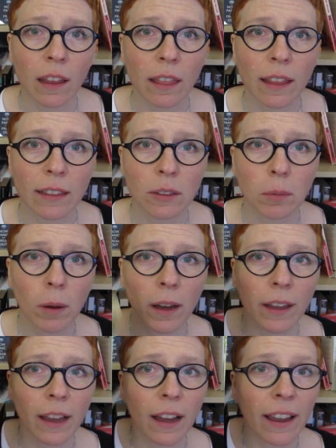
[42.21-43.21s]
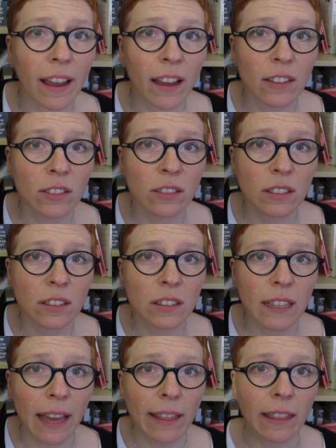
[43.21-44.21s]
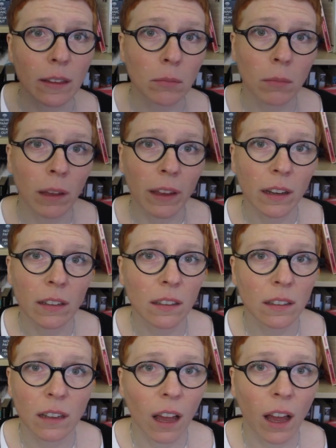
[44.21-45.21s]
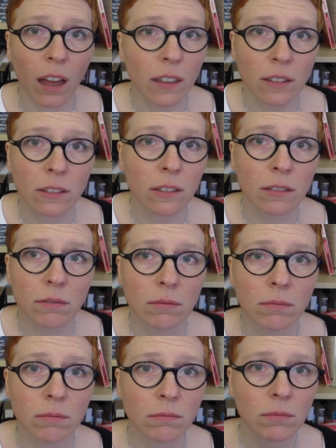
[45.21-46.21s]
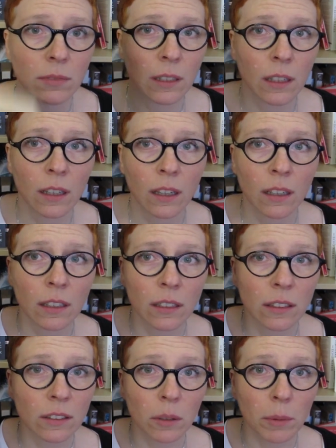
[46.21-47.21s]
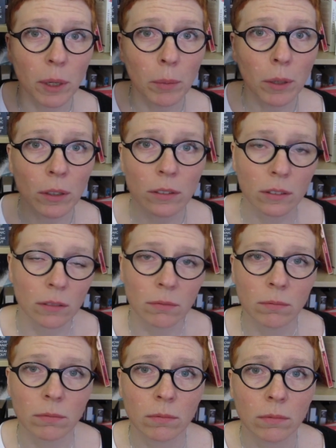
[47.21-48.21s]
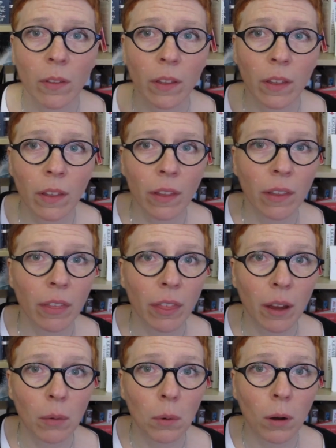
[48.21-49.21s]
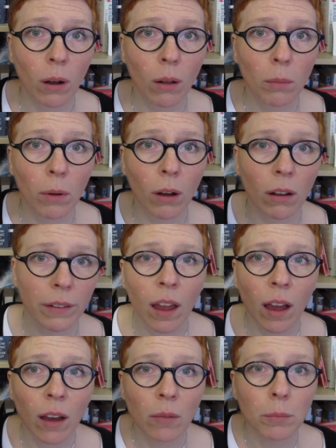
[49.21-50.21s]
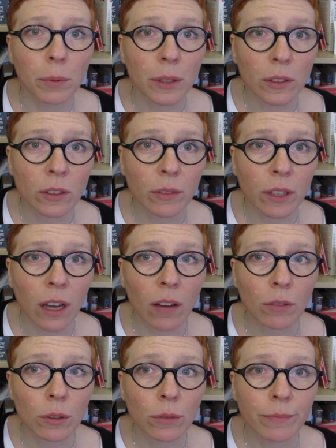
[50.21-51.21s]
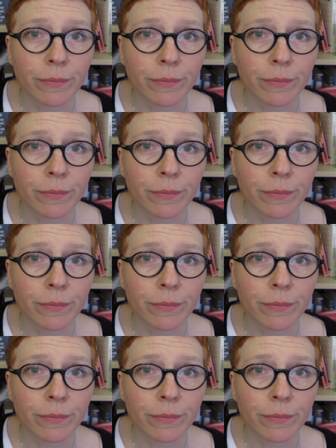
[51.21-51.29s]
That's why I had to just get them. And I don't know. So many books that were all bought because of the cover.